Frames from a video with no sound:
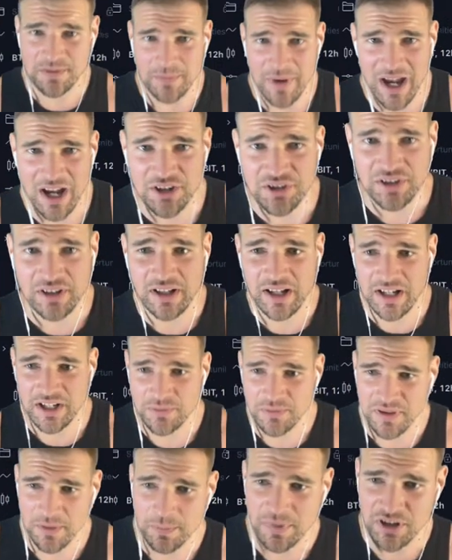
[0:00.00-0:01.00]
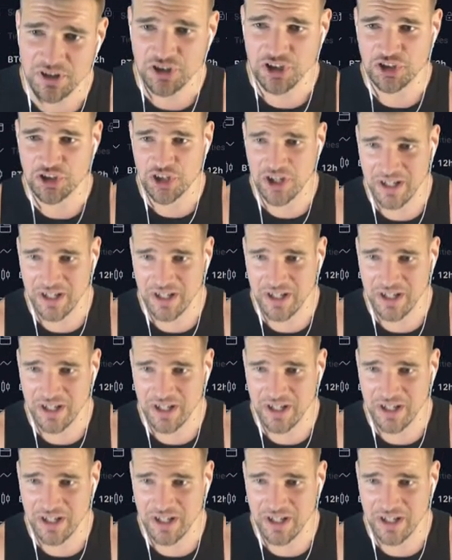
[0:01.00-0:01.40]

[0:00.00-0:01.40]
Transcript: smash the likes with a bunch of